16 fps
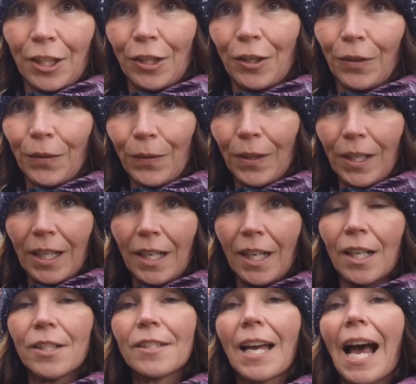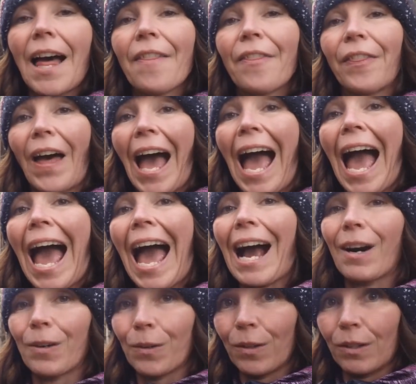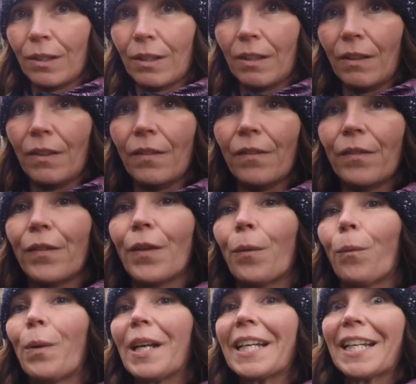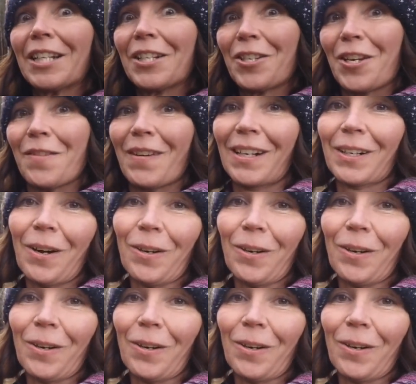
you to the how that we can achieve our